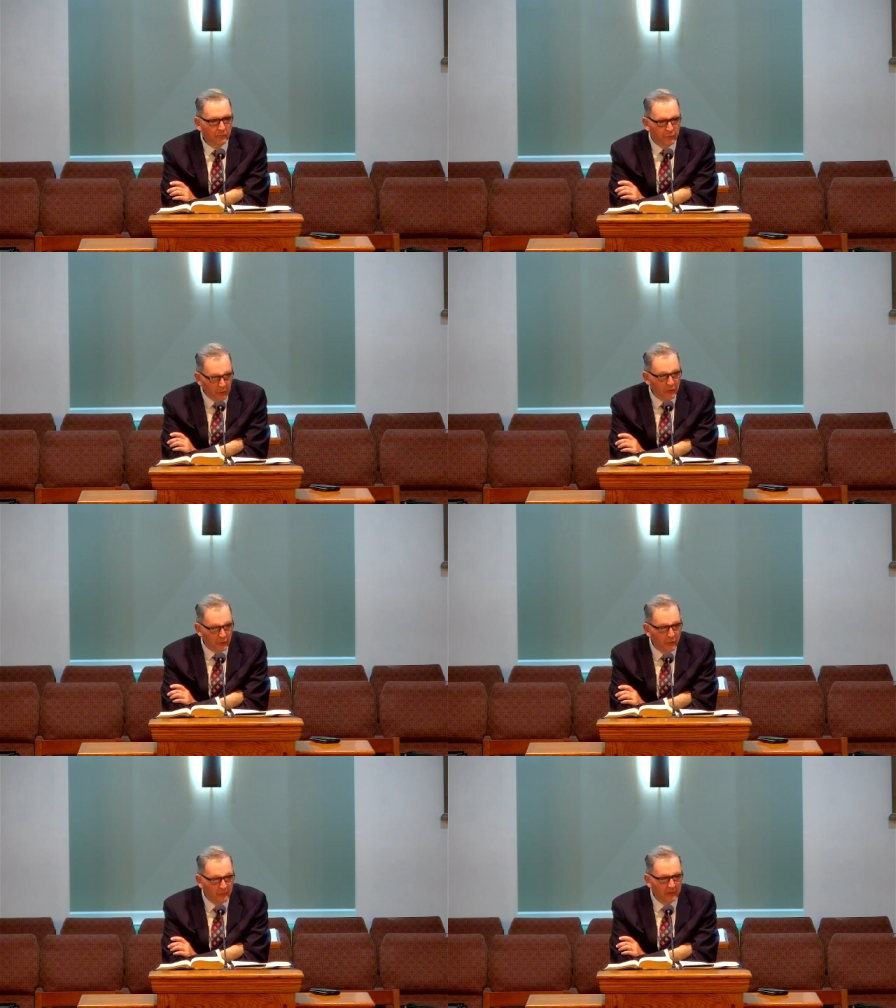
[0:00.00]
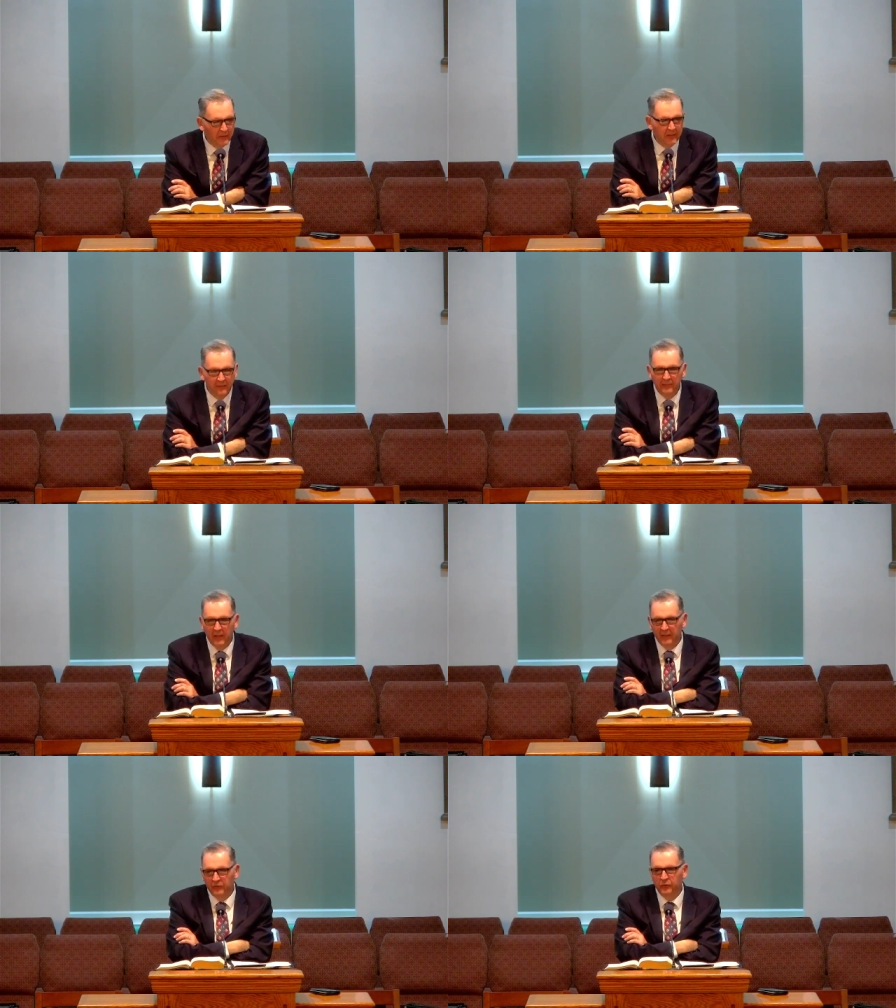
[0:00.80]
Do you believe
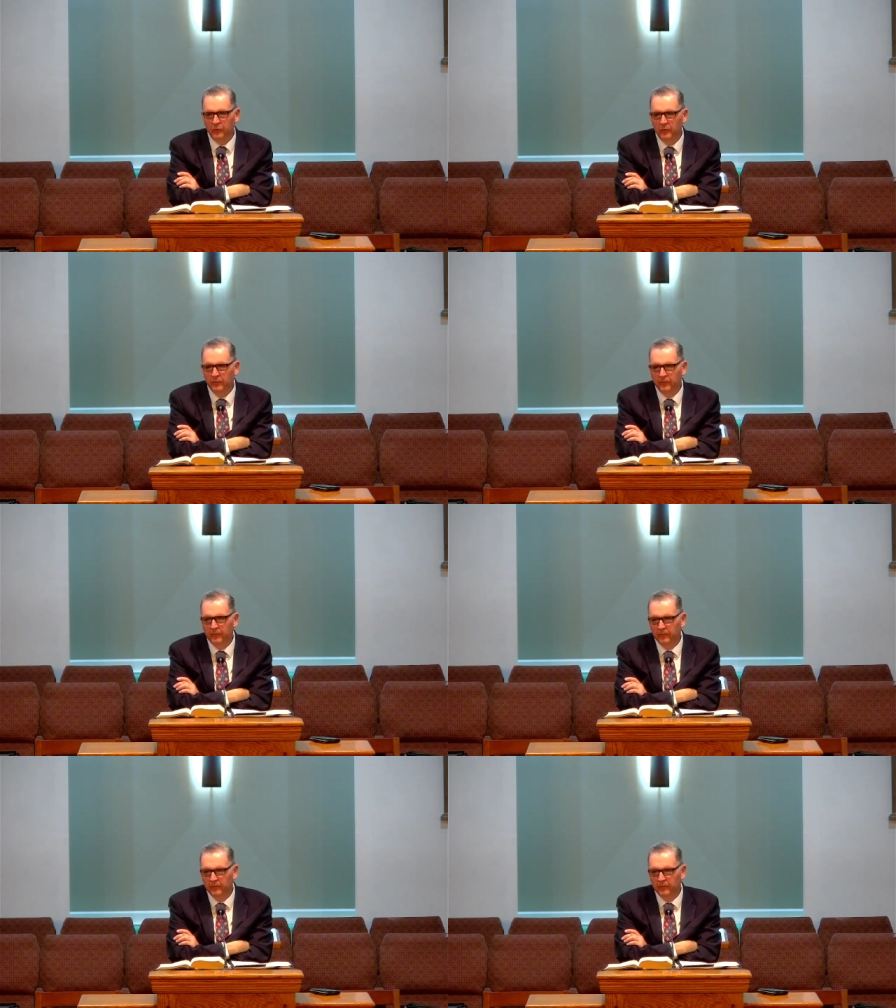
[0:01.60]
God's truth?